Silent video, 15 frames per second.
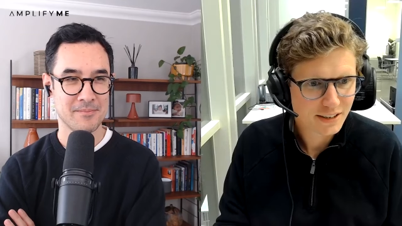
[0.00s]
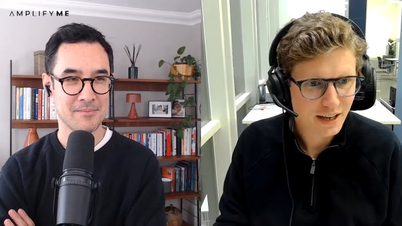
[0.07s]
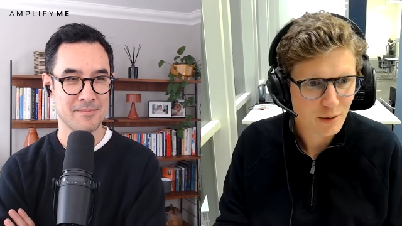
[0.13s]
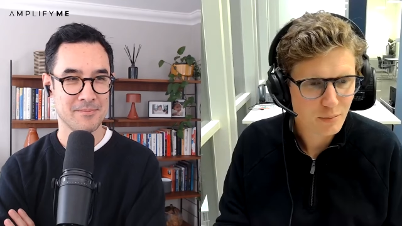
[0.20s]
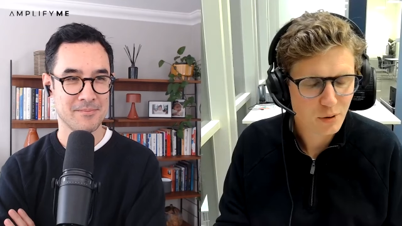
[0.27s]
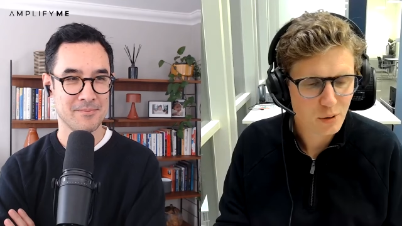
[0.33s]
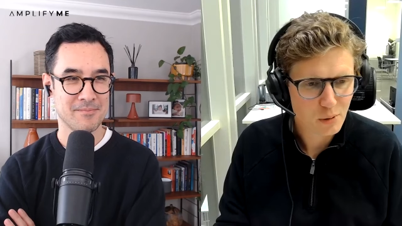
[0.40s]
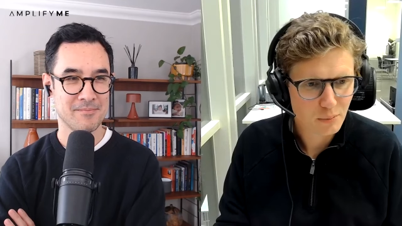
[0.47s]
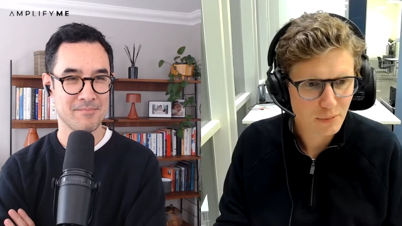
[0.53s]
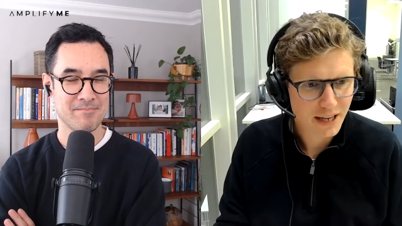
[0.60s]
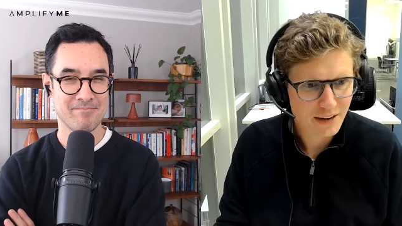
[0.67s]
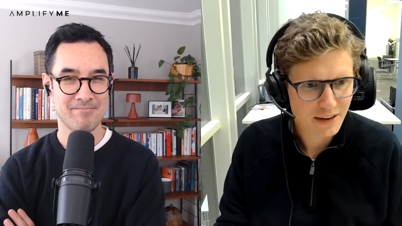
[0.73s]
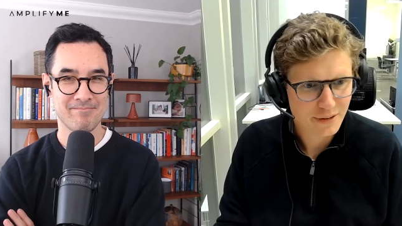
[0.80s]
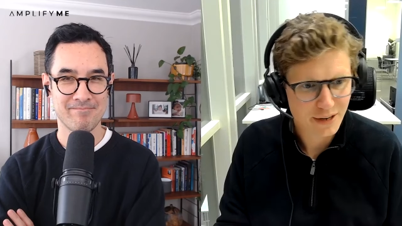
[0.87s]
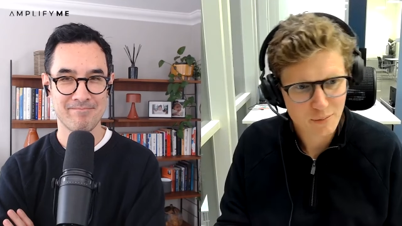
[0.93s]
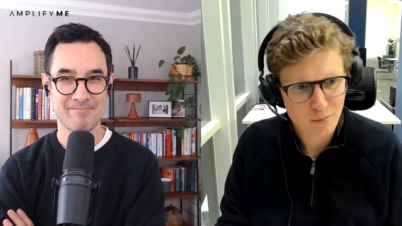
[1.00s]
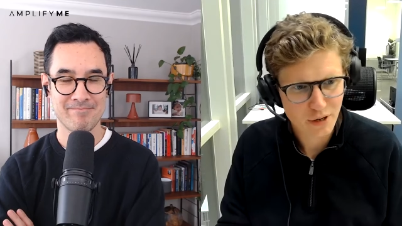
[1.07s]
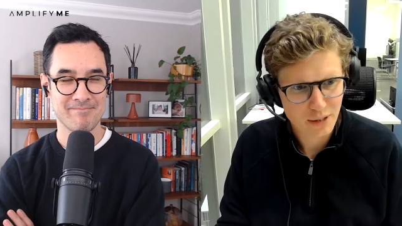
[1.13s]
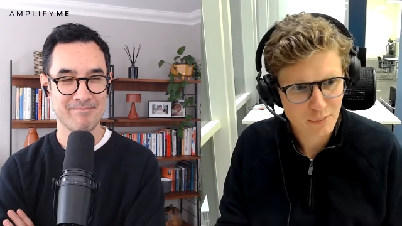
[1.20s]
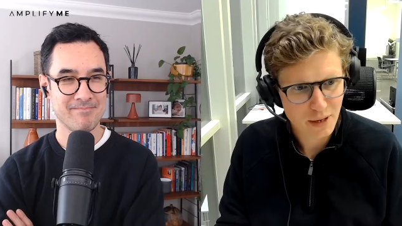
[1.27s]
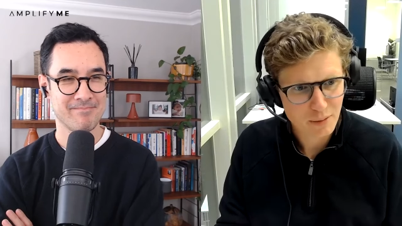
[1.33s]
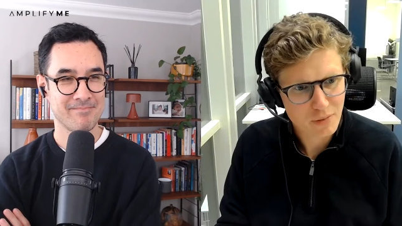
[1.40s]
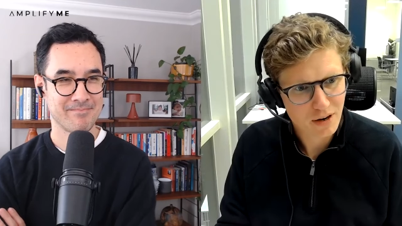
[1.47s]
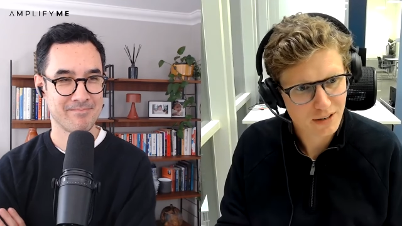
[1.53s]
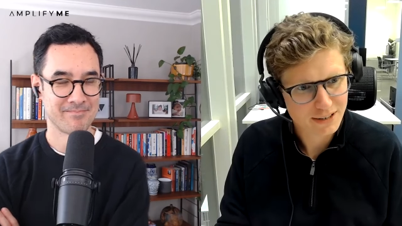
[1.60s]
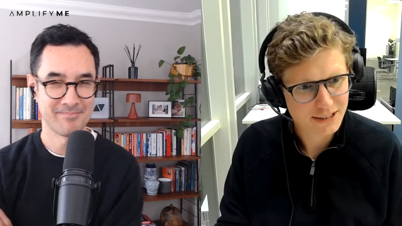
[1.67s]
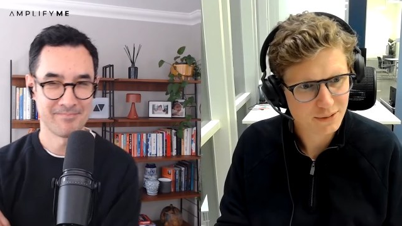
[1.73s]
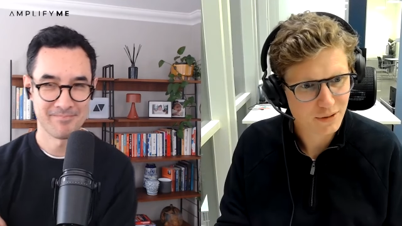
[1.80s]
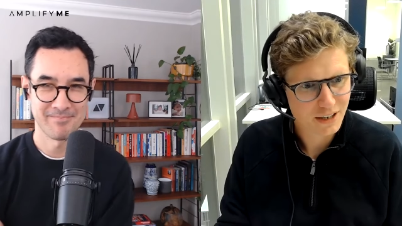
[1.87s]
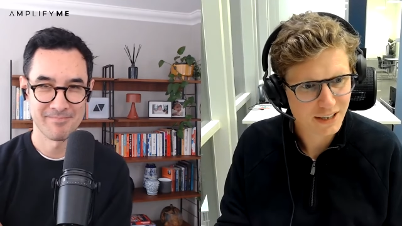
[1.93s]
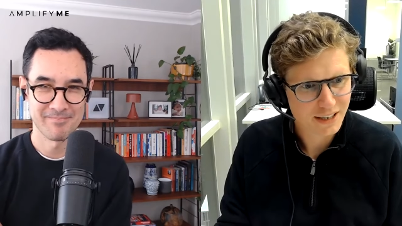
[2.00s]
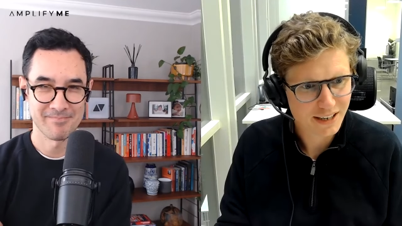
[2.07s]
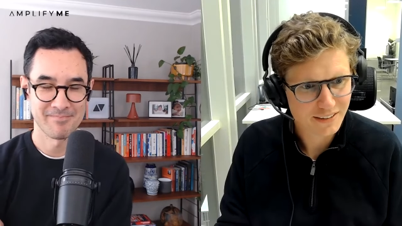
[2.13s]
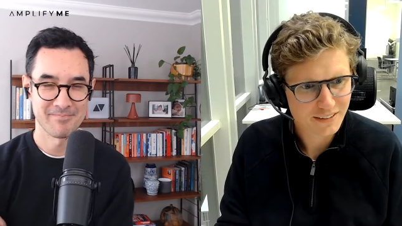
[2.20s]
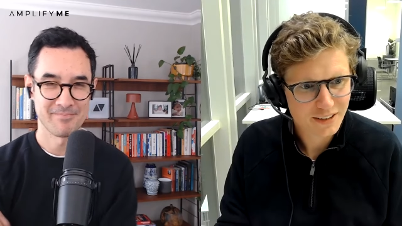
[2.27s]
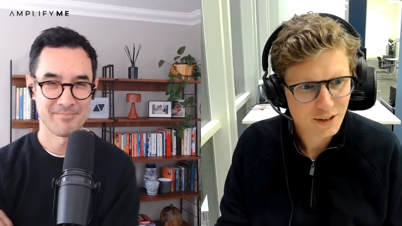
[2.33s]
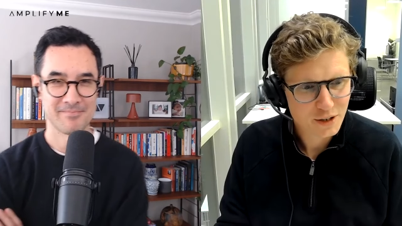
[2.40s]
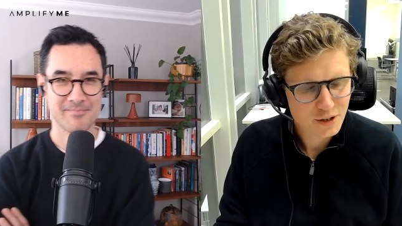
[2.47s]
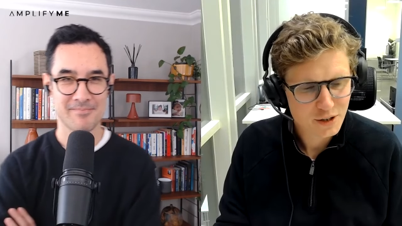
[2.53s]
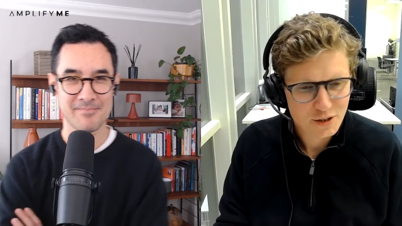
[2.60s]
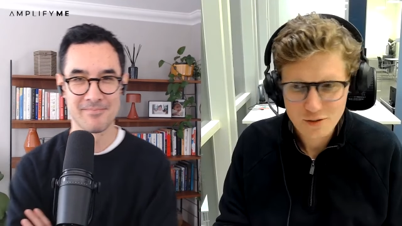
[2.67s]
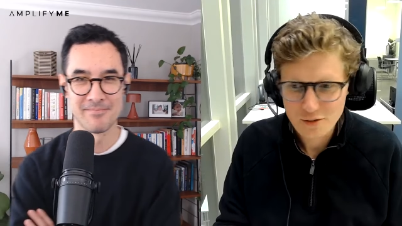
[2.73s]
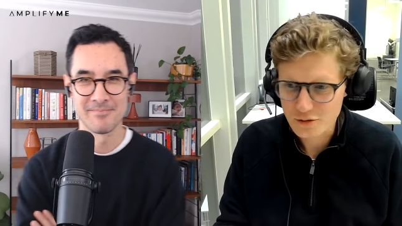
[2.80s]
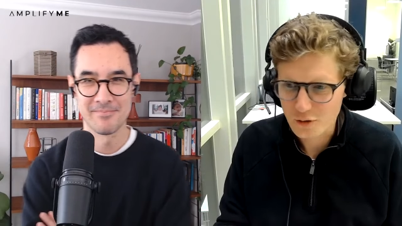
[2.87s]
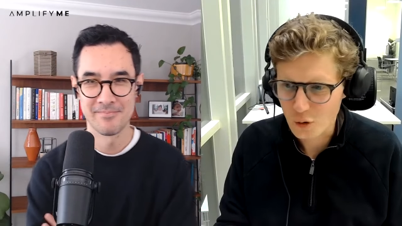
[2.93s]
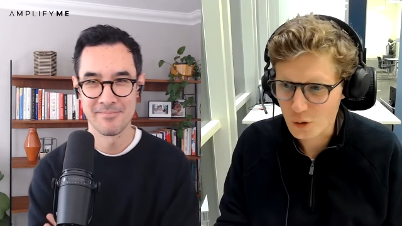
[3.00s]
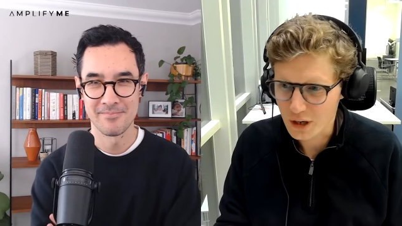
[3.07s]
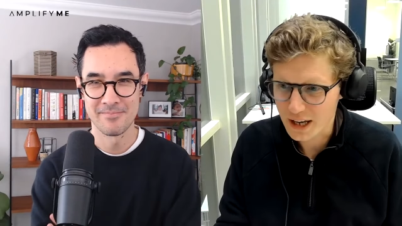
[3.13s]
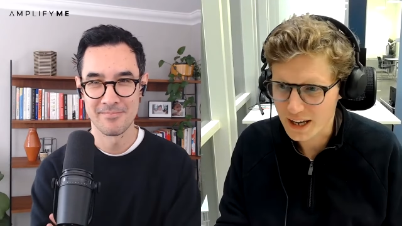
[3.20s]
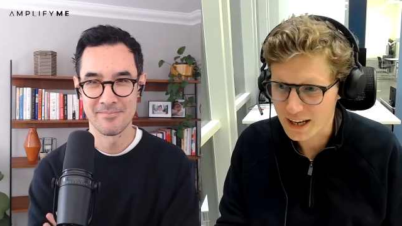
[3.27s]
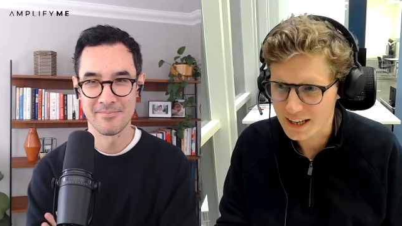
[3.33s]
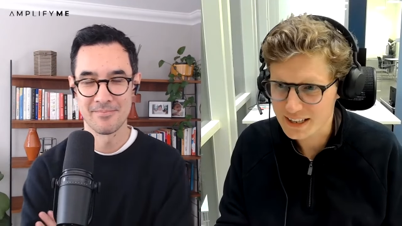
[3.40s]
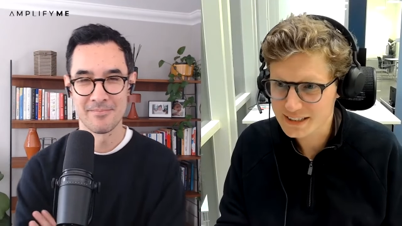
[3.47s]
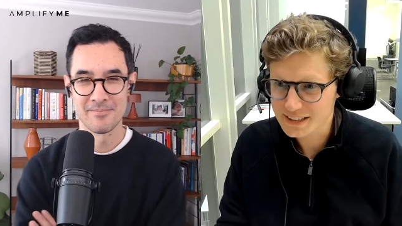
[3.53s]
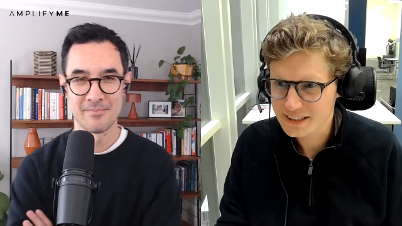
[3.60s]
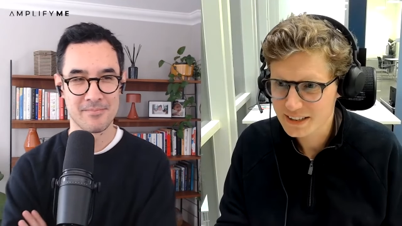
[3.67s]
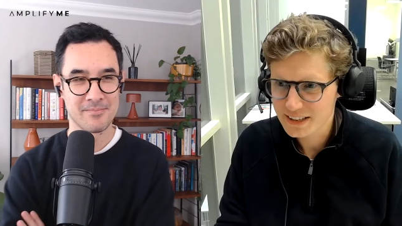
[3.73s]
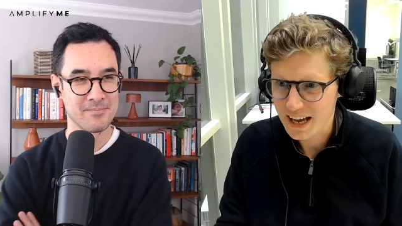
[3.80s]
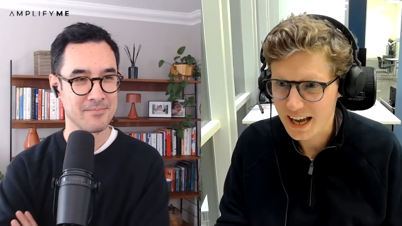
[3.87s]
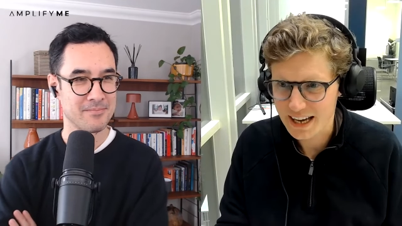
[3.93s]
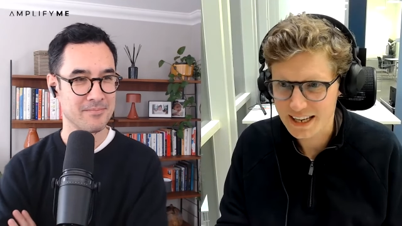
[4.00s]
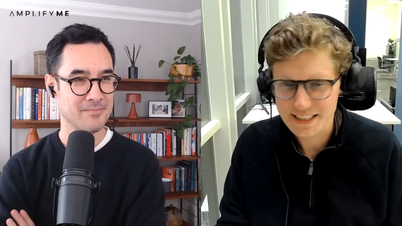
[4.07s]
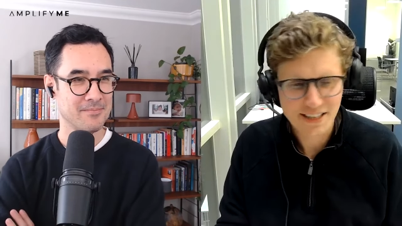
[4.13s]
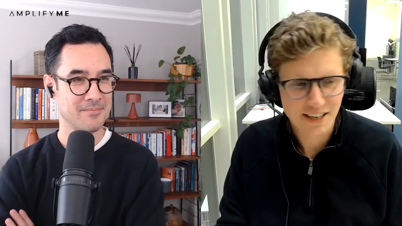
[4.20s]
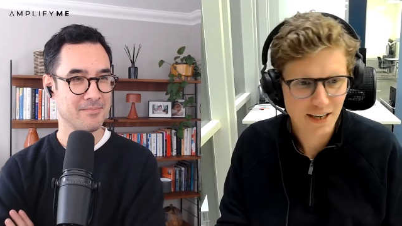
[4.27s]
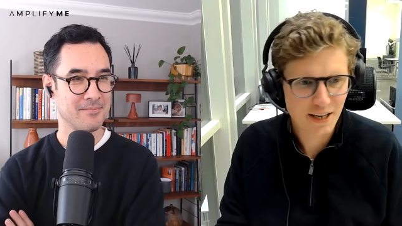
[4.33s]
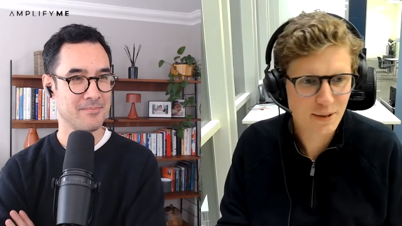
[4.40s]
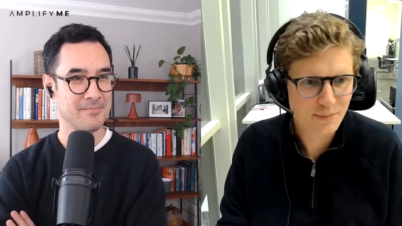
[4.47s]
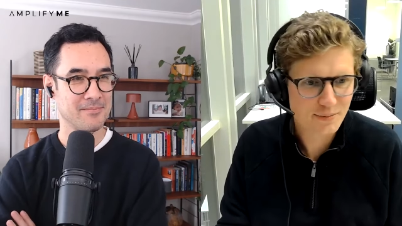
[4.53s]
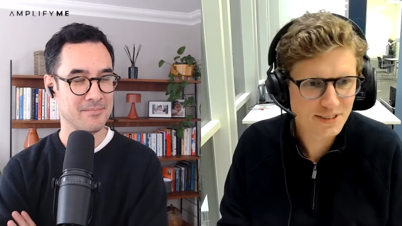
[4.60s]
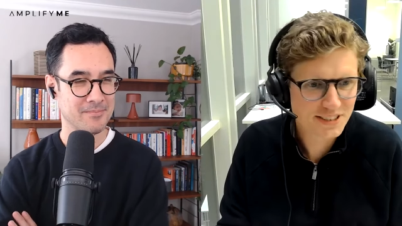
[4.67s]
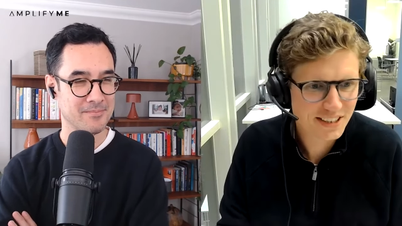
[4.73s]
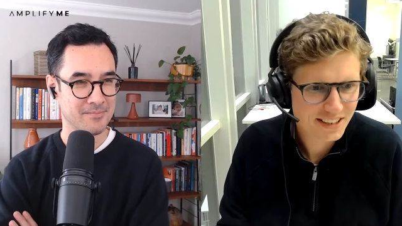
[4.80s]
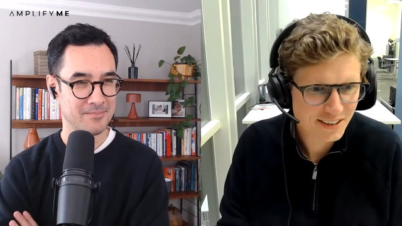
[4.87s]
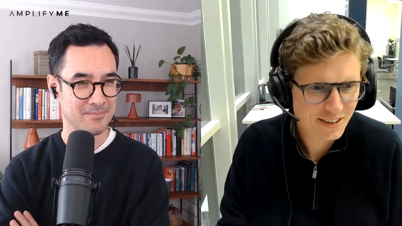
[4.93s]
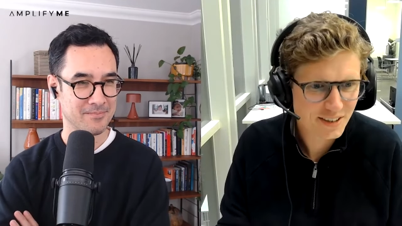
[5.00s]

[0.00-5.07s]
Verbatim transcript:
Speaker 1: are probably having a pretty big party right now. 4 years, 8 times